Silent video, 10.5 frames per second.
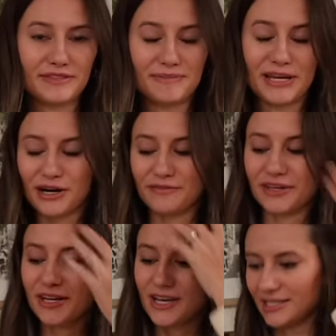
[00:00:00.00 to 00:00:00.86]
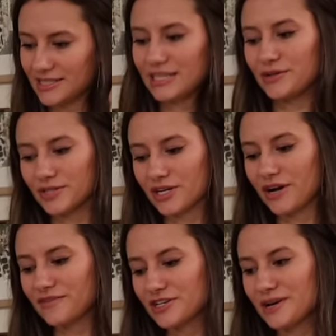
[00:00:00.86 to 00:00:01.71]
to make coffee as I do at a
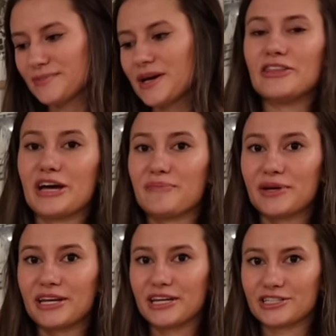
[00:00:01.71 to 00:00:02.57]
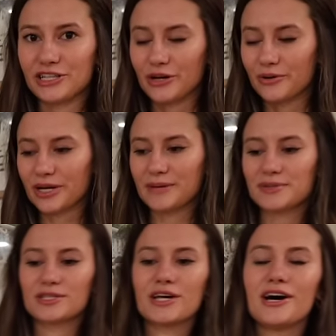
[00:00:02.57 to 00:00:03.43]
coffee shop. And I put it in a to-go cup.
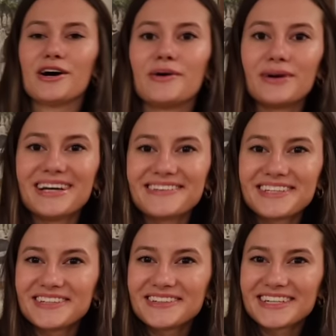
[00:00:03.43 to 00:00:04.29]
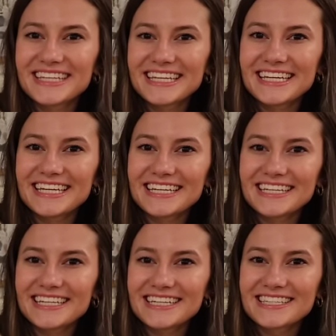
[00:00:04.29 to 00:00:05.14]
So how cute are
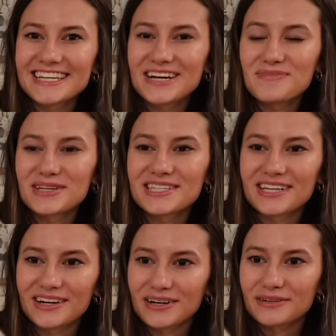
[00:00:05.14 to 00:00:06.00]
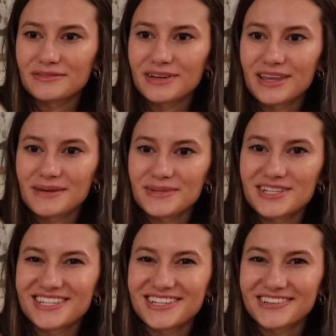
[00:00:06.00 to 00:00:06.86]
these? I'm a sucker for them.
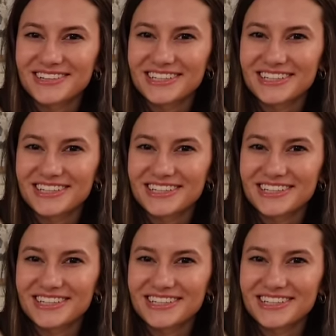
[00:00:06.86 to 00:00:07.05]
They're so